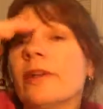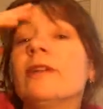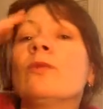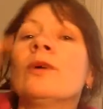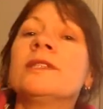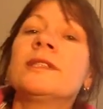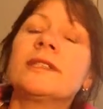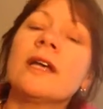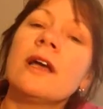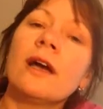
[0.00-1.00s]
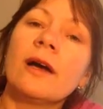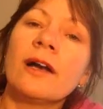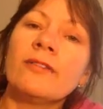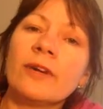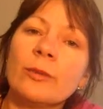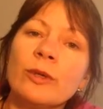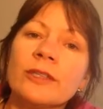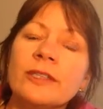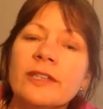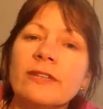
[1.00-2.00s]
But once, I find
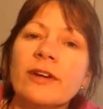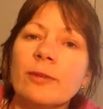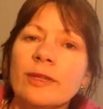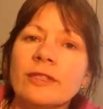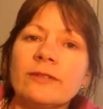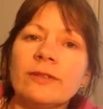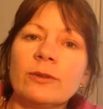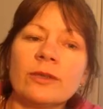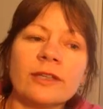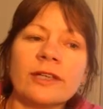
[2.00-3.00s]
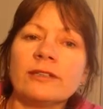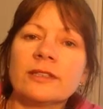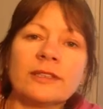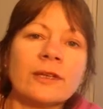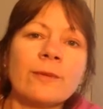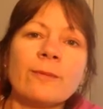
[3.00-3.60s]
personally, if I miss a few workouts,